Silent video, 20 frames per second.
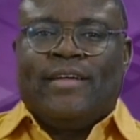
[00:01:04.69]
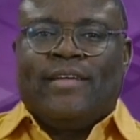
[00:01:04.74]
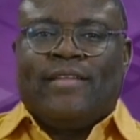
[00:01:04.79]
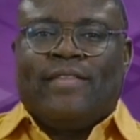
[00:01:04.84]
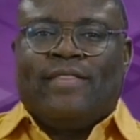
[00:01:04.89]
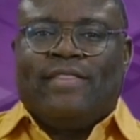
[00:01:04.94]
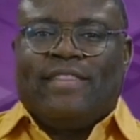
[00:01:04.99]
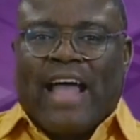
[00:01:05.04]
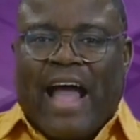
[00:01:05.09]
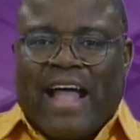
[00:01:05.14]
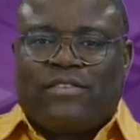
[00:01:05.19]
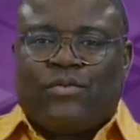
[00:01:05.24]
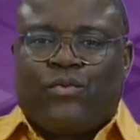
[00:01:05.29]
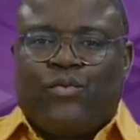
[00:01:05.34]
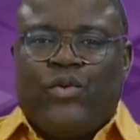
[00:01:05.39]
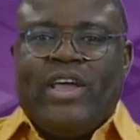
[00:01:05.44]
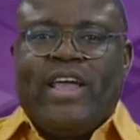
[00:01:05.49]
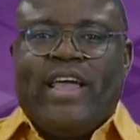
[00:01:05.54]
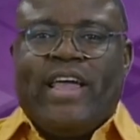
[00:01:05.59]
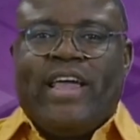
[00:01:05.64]
that
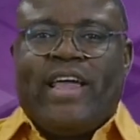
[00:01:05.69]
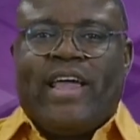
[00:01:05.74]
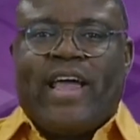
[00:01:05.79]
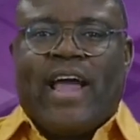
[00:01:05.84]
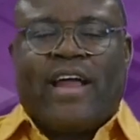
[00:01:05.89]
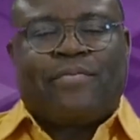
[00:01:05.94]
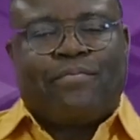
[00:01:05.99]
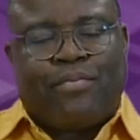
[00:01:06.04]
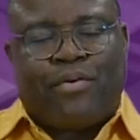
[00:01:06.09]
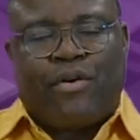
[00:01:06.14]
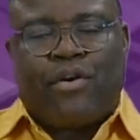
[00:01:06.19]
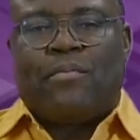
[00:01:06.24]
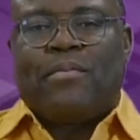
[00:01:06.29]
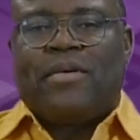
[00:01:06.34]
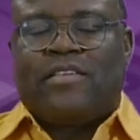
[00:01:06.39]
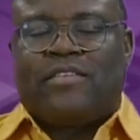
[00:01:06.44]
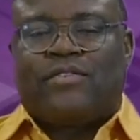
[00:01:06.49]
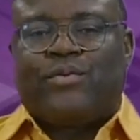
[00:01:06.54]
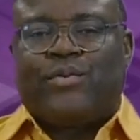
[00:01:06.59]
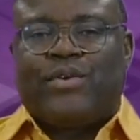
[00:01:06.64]
we had
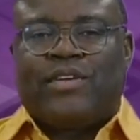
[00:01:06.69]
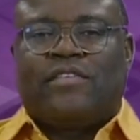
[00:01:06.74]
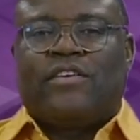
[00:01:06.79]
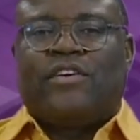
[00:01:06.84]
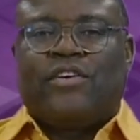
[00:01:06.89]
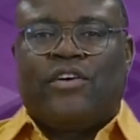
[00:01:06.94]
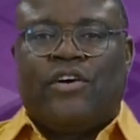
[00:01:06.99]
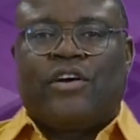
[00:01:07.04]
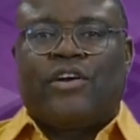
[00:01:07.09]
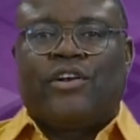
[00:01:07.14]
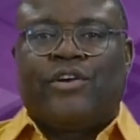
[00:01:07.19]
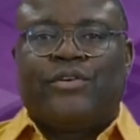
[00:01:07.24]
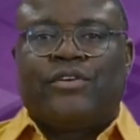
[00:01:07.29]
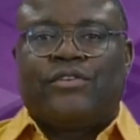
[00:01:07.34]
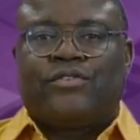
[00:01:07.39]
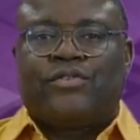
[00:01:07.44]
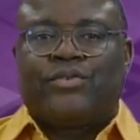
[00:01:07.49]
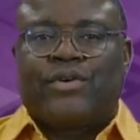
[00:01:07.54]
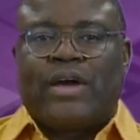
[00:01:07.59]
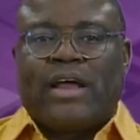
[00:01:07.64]
promised to return all glory
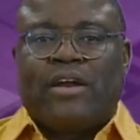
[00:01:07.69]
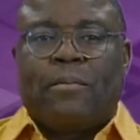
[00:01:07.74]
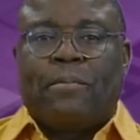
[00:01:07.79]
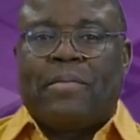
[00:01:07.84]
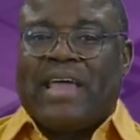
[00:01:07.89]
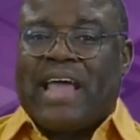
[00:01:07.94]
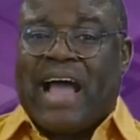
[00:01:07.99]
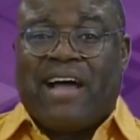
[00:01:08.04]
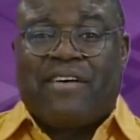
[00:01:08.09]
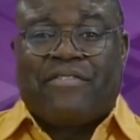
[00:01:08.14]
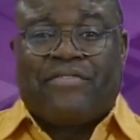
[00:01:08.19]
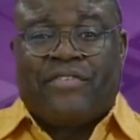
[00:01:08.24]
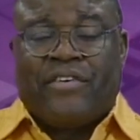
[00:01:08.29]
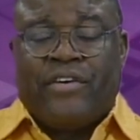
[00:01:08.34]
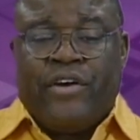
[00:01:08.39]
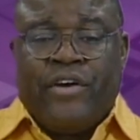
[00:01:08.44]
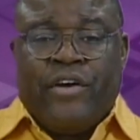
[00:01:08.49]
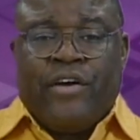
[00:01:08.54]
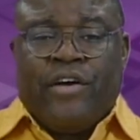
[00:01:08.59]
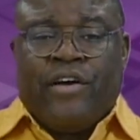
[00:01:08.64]
to. And on behalf
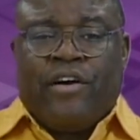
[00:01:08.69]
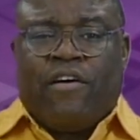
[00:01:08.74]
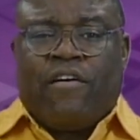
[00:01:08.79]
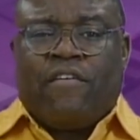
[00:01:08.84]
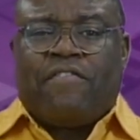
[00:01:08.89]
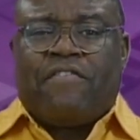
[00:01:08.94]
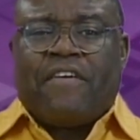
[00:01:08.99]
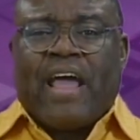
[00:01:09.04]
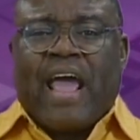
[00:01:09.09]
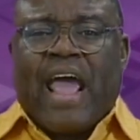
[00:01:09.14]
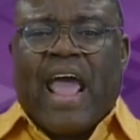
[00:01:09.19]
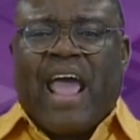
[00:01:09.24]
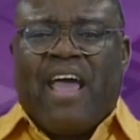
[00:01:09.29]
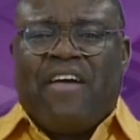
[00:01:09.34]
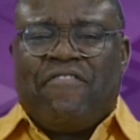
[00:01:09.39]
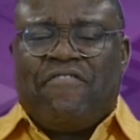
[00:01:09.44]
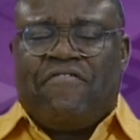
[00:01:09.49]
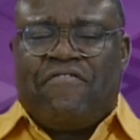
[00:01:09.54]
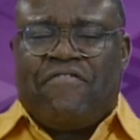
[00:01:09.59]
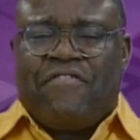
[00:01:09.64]
of
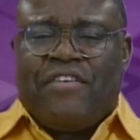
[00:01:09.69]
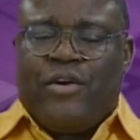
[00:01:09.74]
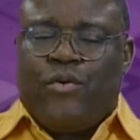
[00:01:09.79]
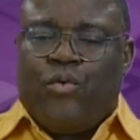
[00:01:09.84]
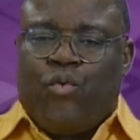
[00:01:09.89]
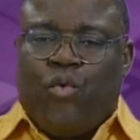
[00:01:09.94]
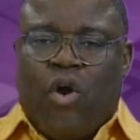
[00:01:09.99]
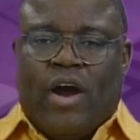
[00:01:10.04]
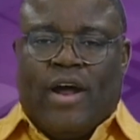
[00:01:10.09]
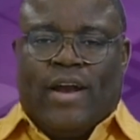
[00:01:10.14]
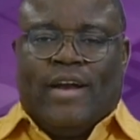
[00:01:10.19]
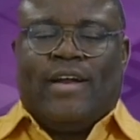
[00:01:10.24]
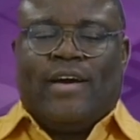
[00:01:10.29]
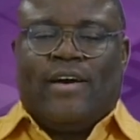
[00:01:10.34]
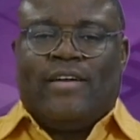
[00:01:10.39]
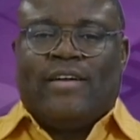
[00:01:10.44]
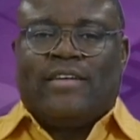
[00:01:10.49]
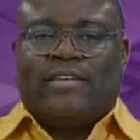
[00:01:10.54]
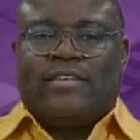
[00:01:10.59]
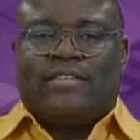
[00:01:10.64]
everyone
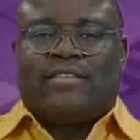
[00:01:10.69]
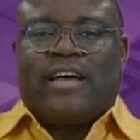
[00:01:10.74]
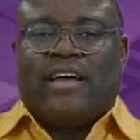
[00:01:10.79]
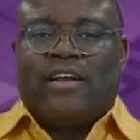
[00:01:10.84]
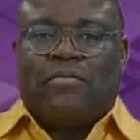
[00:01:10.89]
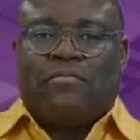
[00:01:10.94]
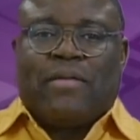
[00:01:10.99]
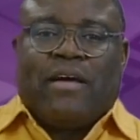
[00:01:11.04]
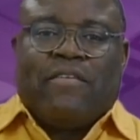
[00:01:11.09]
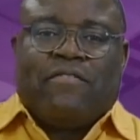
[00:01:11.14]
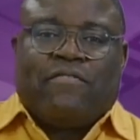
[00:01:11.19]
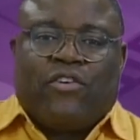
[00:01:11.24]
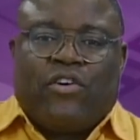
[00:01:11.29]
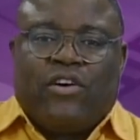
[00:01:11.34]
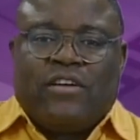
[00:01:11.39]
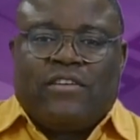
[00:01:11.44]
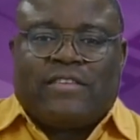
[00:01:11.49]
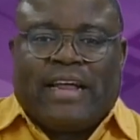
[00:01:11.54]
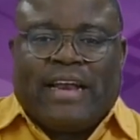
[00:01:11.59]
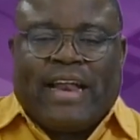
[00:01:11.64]
under the sound of my
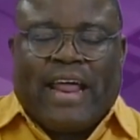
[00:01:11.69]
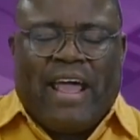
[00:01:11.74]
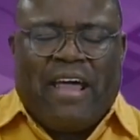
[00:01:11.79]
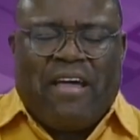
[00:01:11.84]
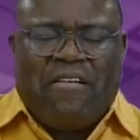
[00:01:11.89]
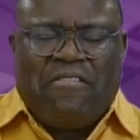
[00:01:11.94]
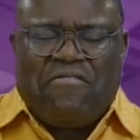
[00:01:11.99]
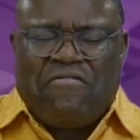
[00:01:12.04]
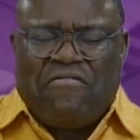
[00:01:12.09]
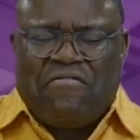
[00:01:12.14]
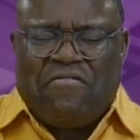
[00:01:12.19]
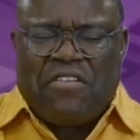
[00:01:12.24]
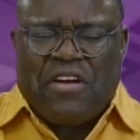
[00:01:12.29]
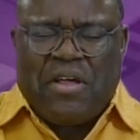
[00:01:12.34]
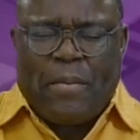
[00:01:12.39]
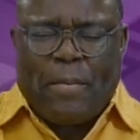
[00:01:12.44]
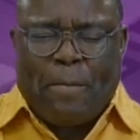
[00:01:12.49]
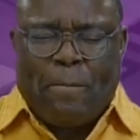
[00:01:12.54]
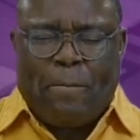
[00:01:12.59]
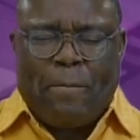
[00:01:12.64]
voice and every
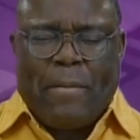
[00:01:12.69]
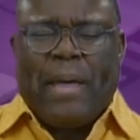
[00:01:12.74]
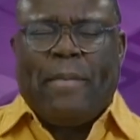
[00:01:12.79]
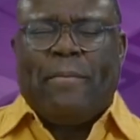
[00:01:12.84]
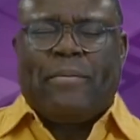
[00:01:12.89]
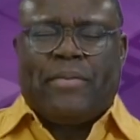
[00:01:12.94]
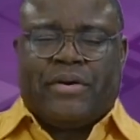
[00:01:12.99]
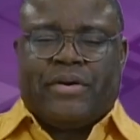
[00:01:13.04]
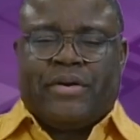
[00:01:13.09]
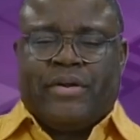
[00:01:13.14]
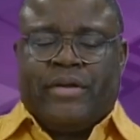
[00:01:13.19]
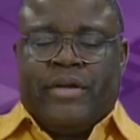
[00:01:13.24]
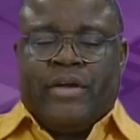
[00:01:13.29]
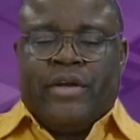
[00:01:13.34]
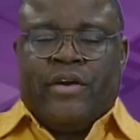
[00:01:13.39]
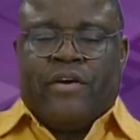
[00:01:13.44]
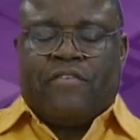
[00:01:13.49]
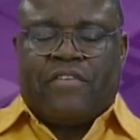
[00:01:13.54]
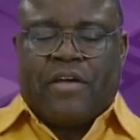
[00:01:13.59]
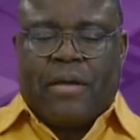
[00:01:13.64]
member
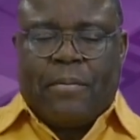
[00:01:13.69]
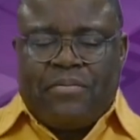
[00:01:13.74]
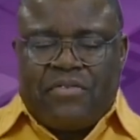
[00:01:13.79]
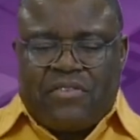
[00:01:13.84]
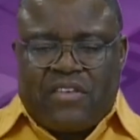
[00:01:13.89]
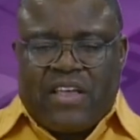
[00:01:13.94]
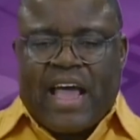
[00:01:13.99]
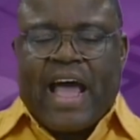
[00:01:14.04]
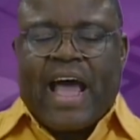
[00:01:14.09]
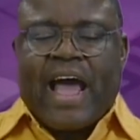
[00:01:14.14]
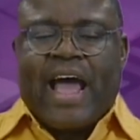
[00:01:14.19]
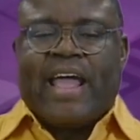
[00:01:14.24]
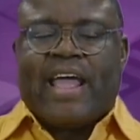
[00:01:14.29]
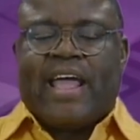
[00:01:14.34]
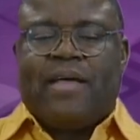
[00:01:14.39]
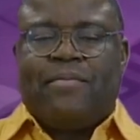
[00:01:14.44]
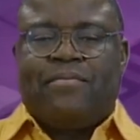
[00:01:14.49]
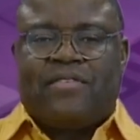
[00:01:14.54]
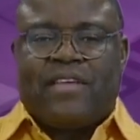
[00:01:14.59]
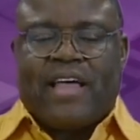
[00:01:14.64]
of MCI,
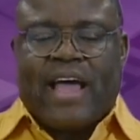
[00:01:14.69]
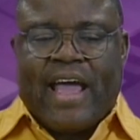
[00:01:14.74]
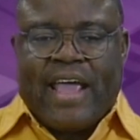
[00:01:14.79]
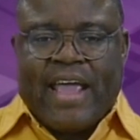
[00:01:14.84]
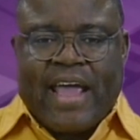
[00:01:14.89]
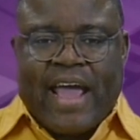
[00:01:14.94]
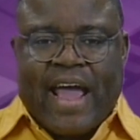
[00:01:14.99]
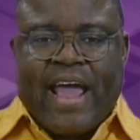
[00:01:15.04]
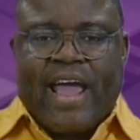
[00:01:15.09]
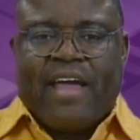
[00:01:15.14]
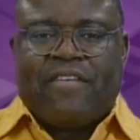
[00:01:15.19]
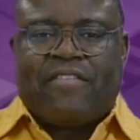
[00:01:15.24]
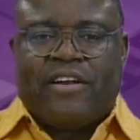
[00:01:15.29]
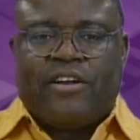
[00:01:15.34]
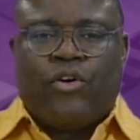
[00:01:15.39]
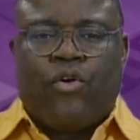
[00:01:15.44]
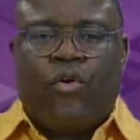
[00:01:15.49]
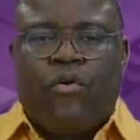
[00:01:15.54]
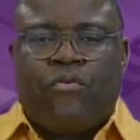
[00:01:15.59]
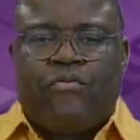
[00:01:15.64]
MCI EIF, and the
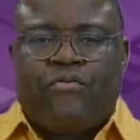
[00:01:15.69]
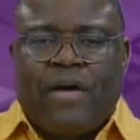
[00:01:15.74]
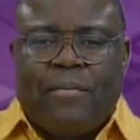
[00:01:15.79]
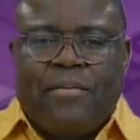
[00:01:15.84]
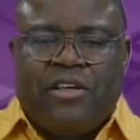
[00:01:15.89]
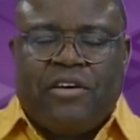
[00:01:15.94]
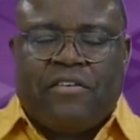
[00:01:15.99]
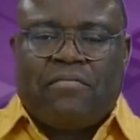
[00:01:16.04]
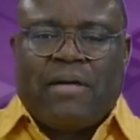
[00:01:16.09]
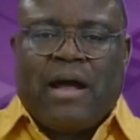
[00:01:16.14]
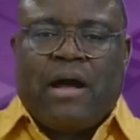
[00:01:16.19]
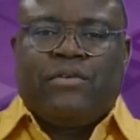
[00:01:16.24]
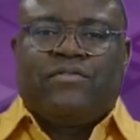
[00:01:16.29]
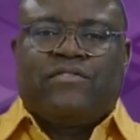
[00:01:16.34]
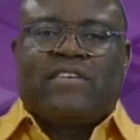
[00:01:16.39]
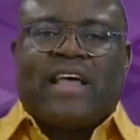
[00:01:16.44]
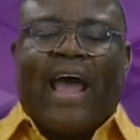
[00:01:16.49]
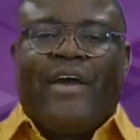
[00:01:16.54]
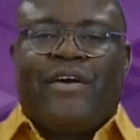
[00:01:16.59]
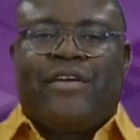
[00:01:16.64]
whole family of Mount
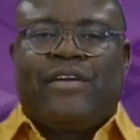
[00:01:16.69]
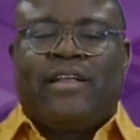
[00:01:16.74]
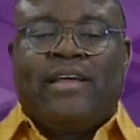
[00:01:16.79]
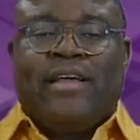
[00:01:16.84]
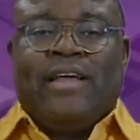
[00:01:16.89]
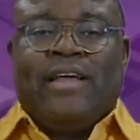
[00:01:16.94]
Zion,